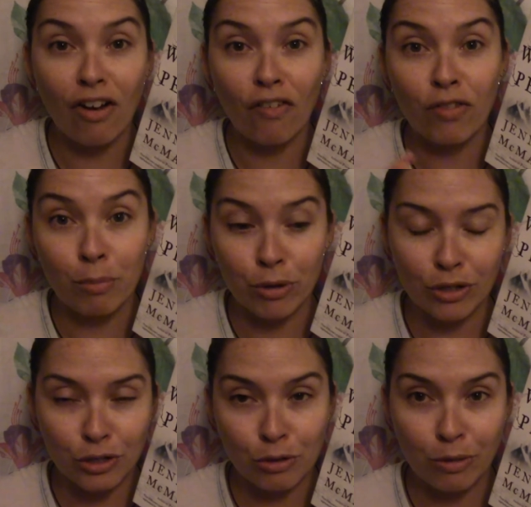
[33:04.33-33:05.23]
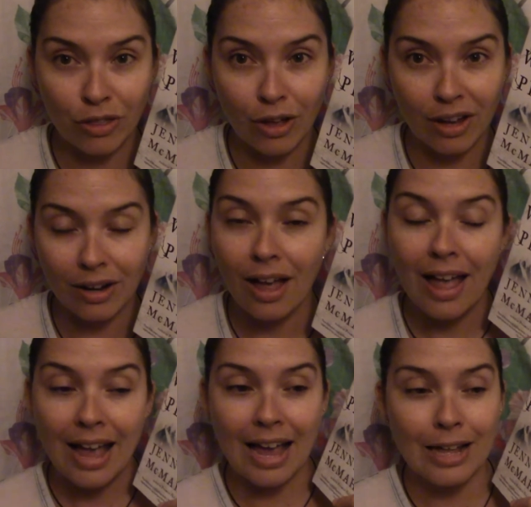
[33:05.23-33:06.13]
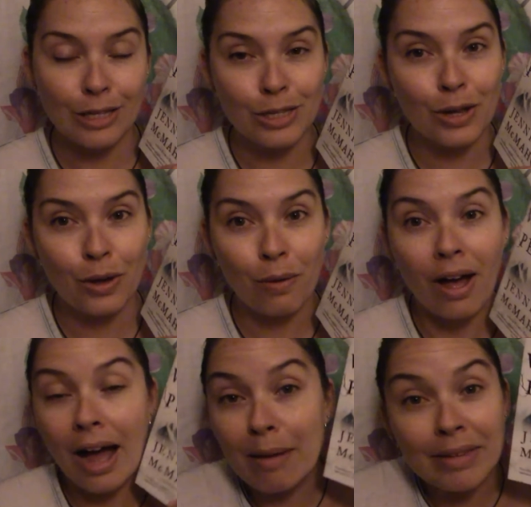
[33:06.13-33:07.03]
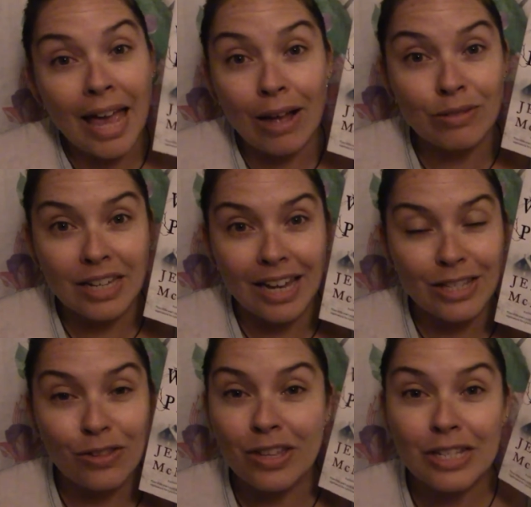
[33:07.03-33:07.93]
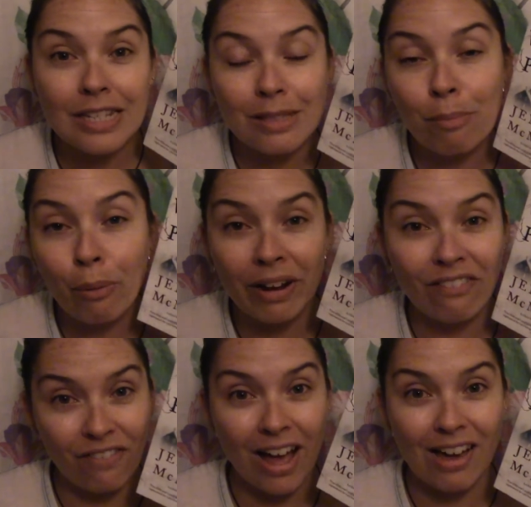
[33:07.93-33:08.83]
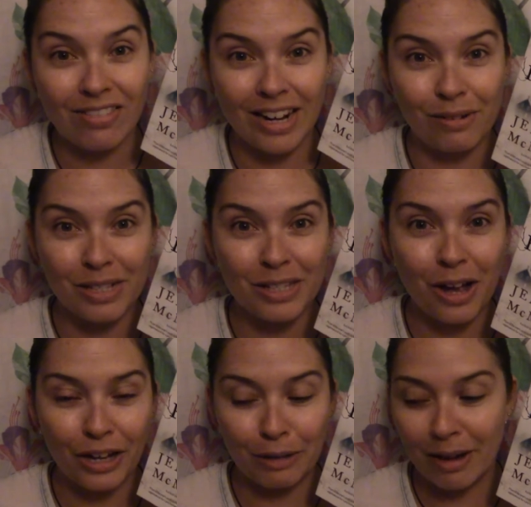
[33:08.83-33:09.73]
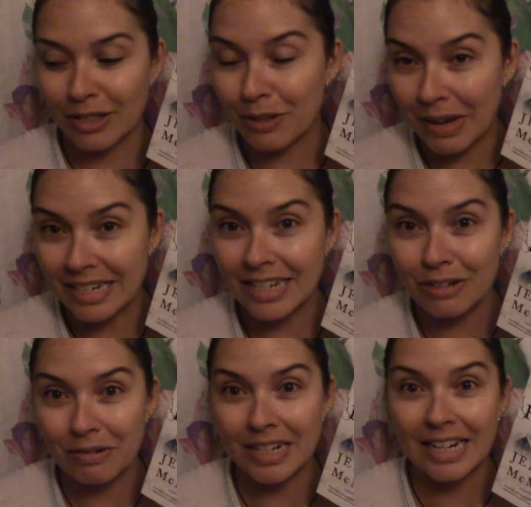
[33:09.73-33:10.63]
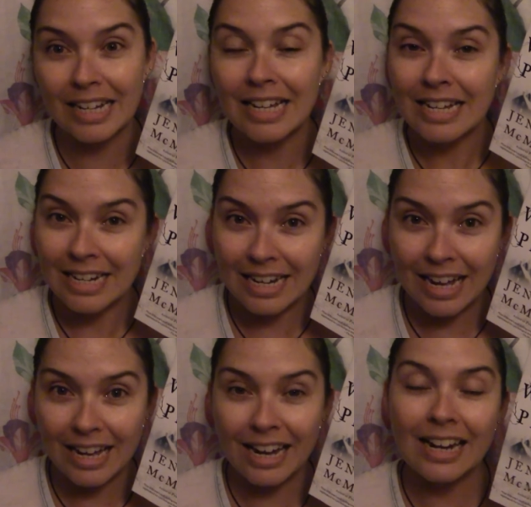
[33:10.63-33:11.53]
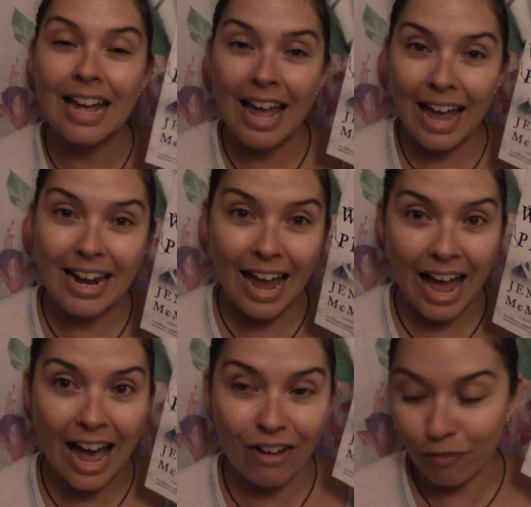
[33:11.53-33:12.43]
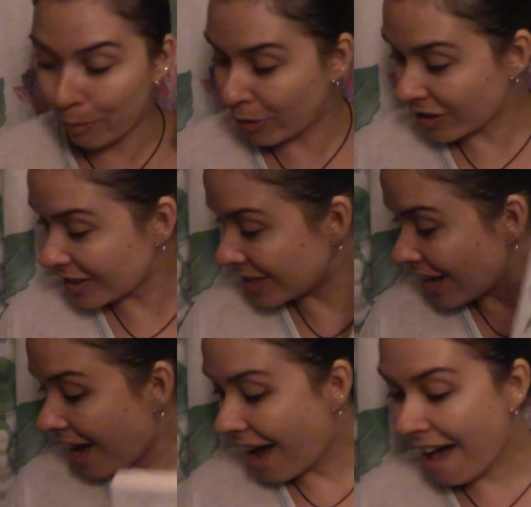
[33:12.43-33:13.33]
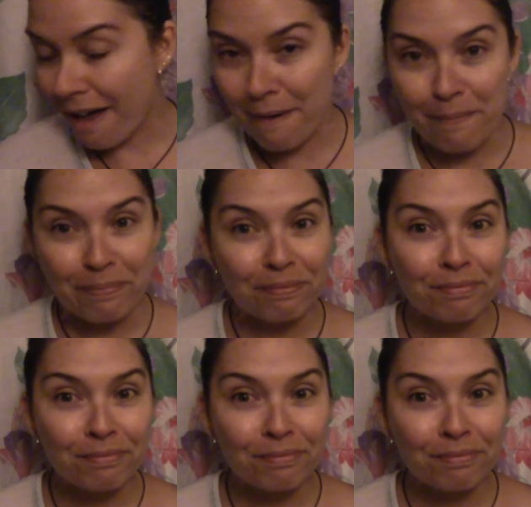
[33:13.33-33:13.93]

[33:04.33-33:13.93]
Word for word: of the booktubeathon and so I'm counting it so this is the 0.5 that I was talking about so I did read nine and a half books um,